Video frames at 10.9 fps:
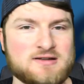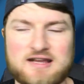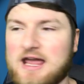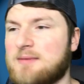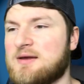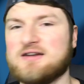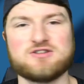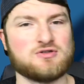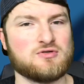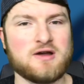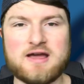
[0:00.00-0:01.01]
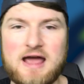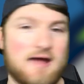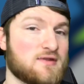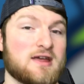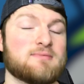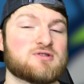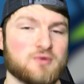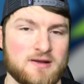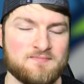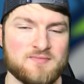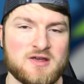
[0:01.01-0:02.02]
to gaming to everything in
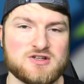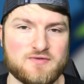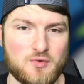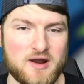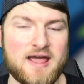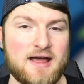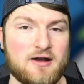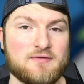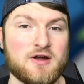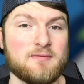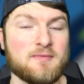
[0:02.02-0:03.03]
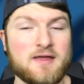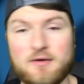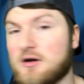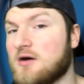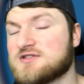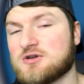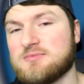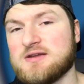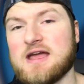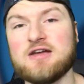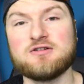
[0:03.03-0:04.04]
between. So if you want to hang out over there, that would also
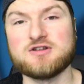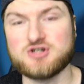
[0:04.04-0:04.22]
be a good